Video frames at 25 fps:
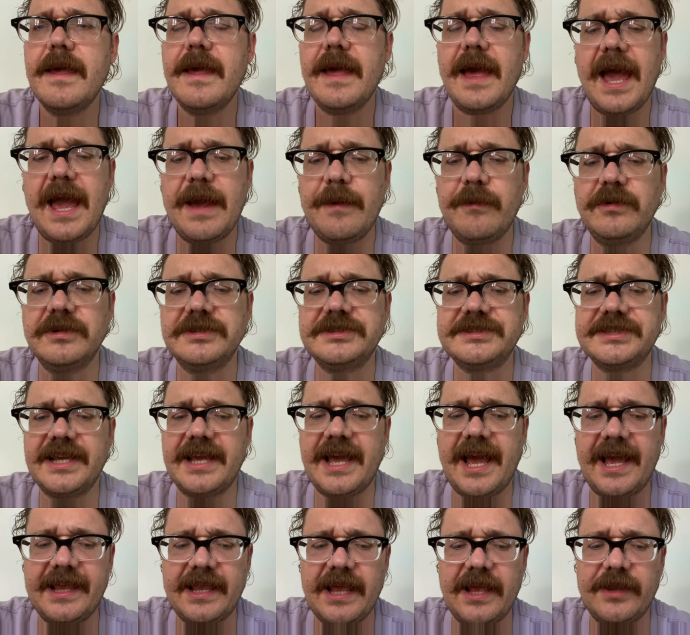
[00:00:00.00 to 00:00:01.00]
I will say,
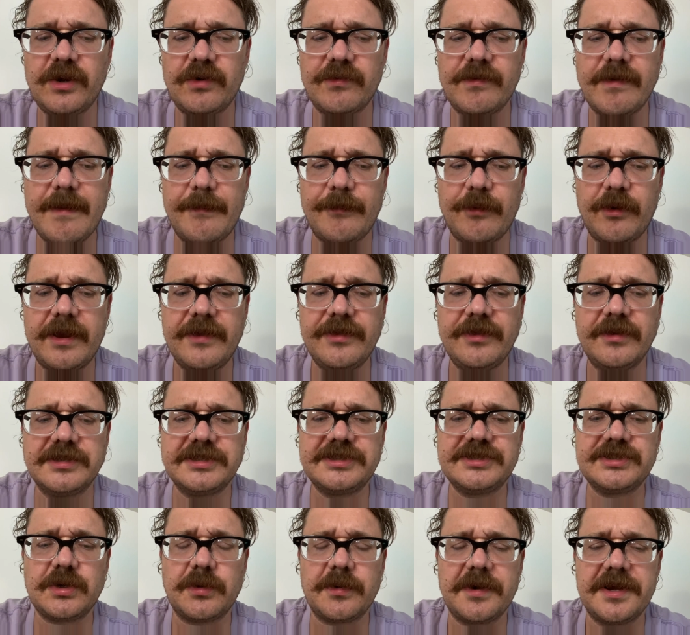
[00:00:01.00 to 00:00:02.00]
I, I don't remember in those
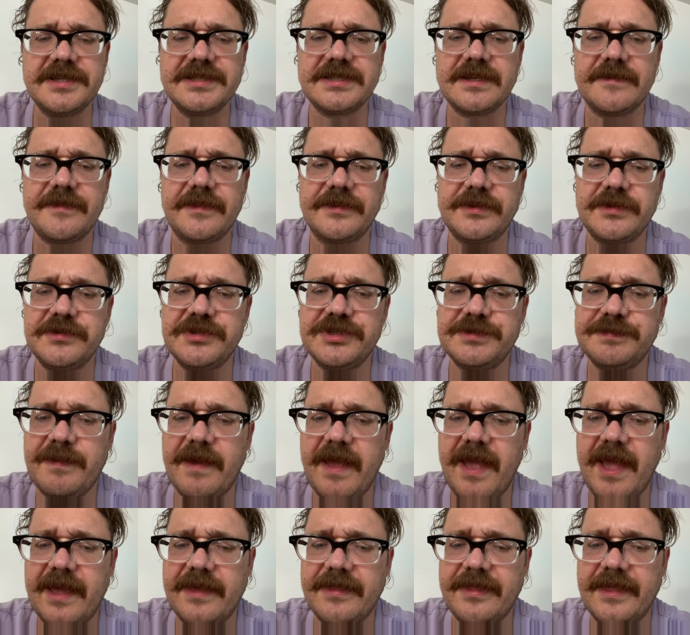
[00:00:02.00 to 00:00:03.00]
stories of the
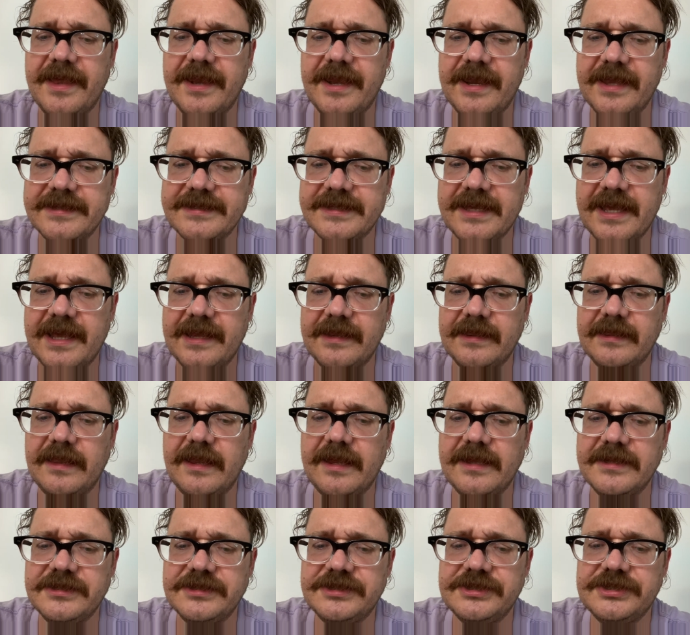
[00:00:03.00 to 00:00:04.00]
douchebag that is at
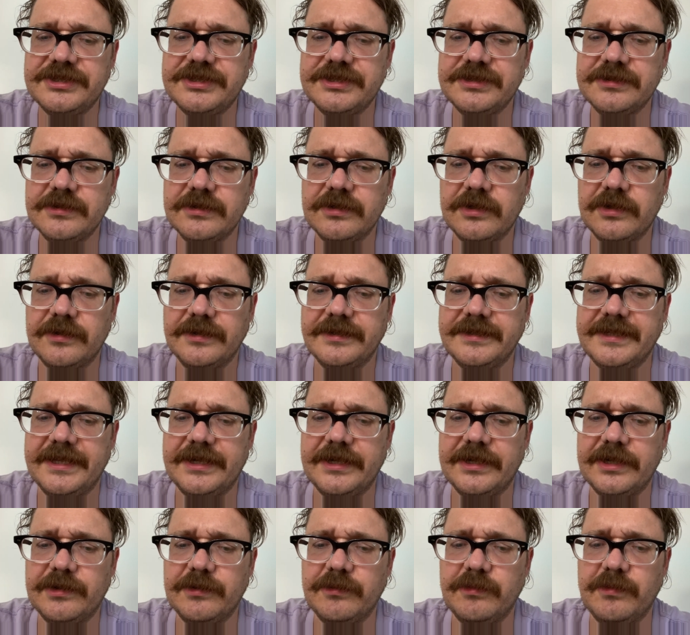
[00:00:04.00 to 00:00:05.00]
lunch or
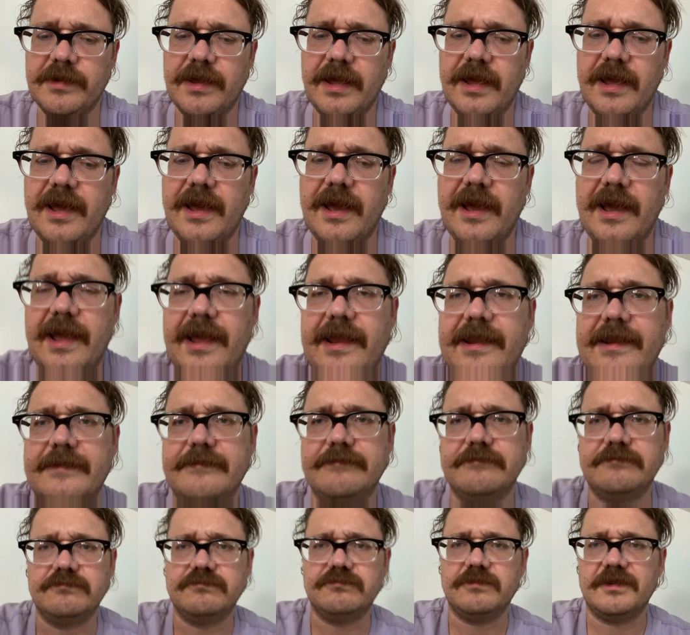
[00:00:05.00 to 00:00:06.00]
dinner uh,
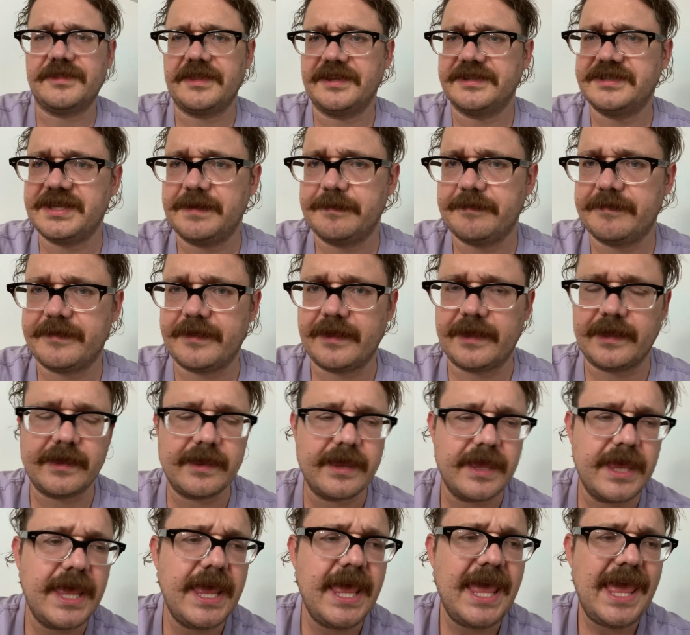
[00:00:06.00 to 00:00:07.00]
and with the tip thing,
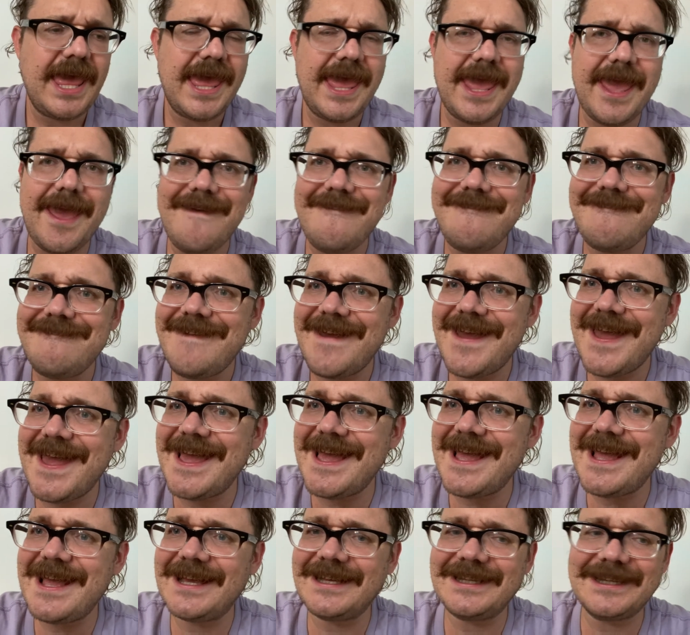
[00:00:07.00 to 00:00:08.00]
if
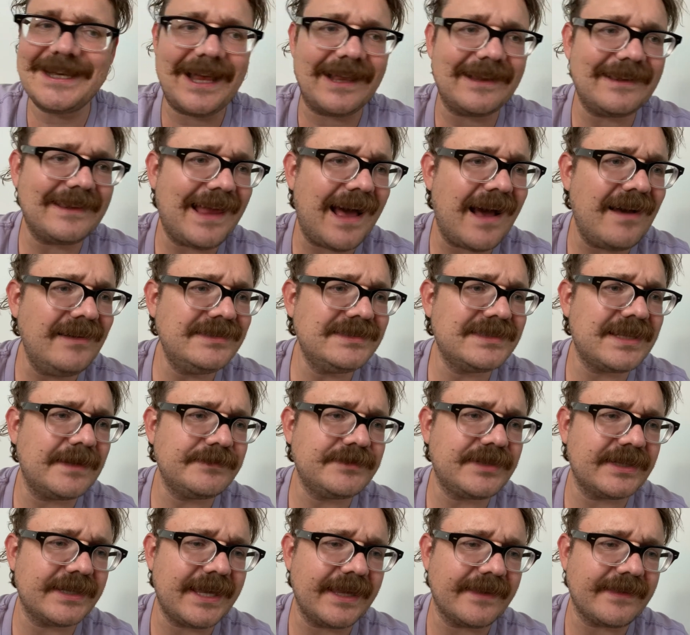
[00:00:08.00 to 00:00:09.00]
he allows
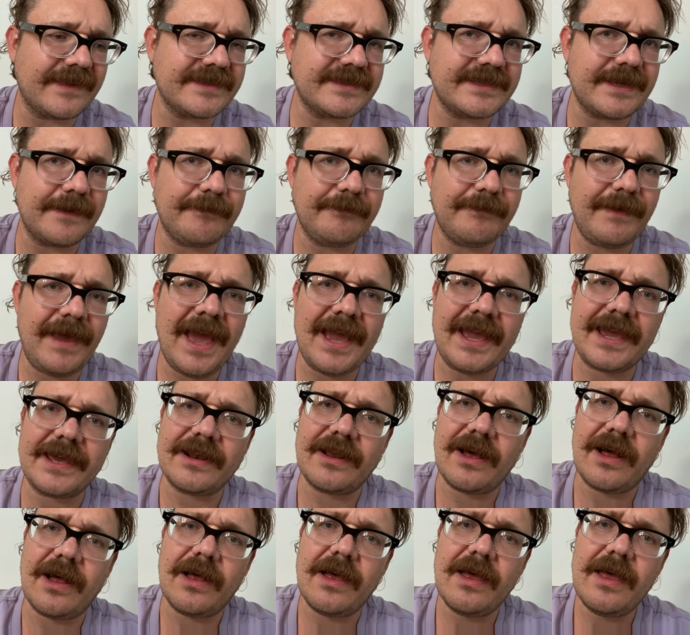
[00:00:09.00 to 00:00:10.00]
them to get the tip back at
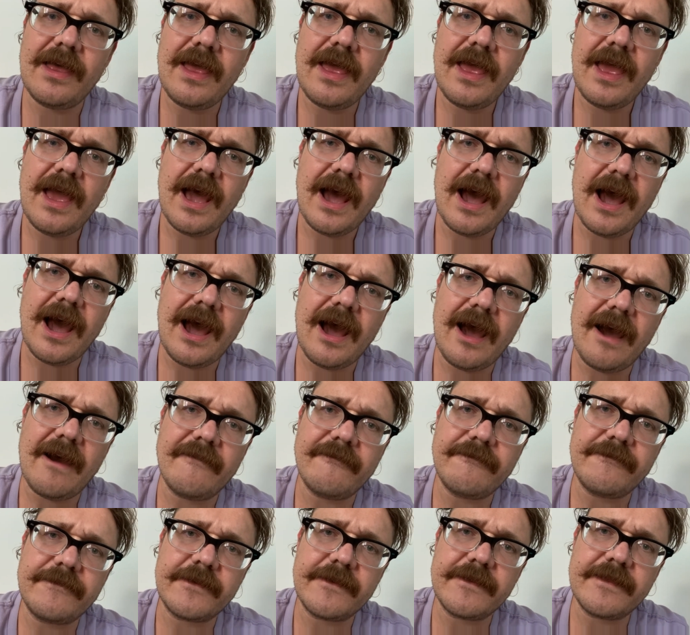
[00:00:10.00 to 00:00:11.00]
all.
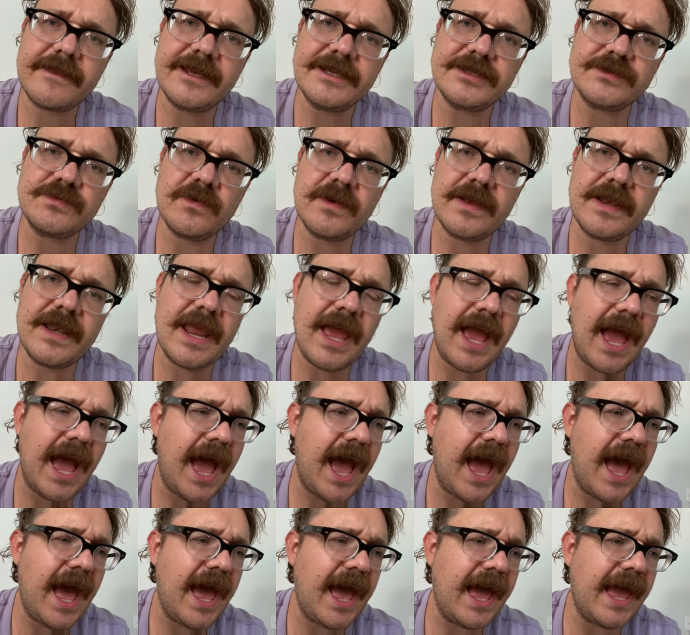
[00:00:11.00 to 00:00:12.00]
Uh, for this one,
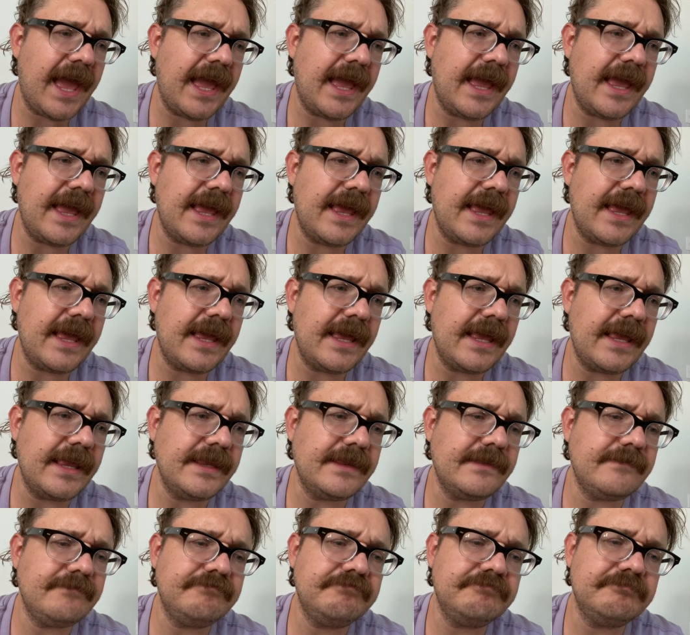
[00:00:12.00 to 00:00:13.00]

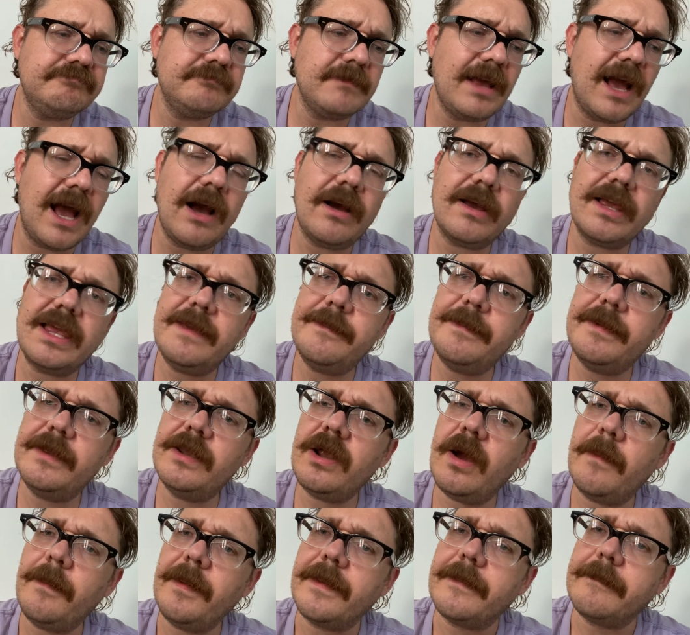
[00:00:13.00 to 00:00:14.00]
I I'll keep it
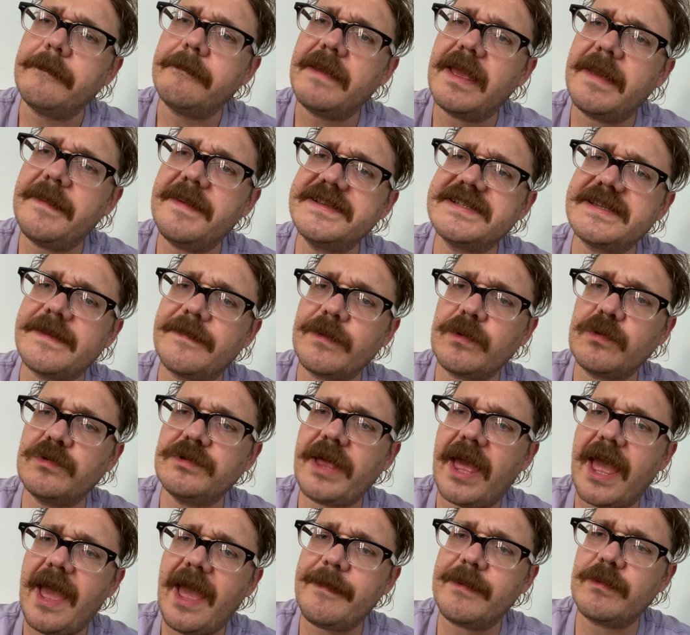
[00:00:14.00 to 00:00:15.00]
open. Maybe something will
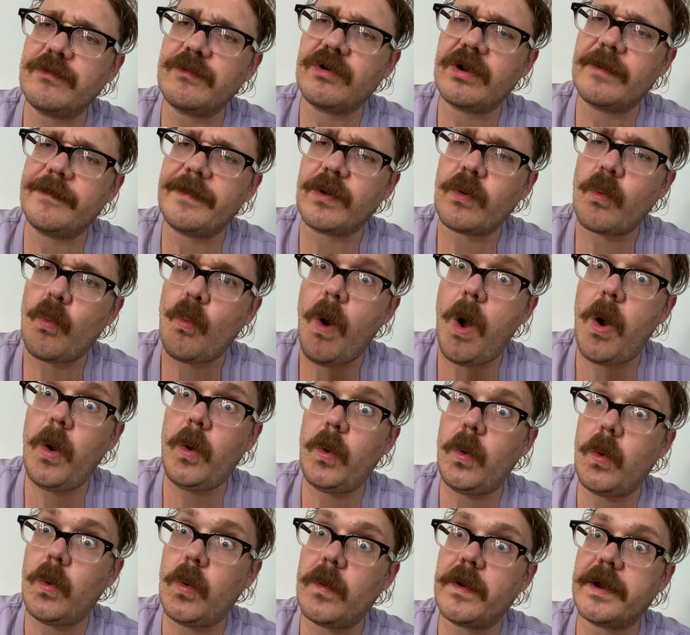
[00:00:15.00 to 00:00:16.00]
happen where I'm like,
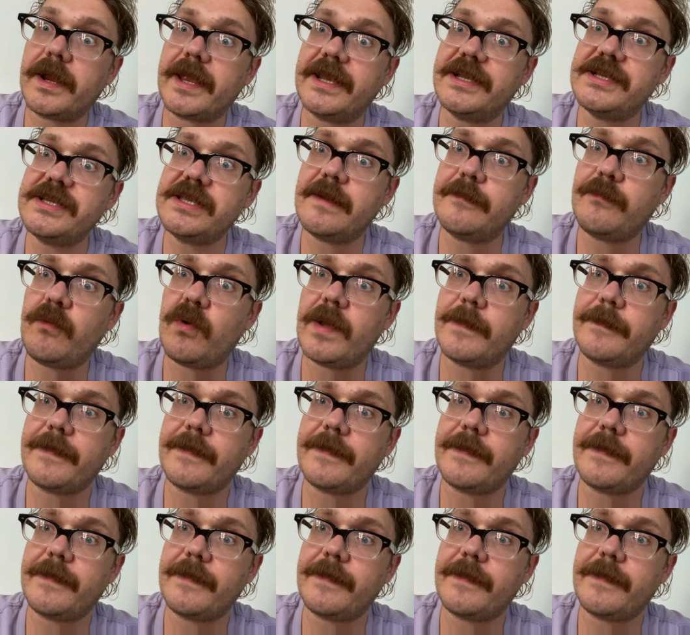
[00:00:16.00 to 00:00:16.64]
whoa, we're getting your point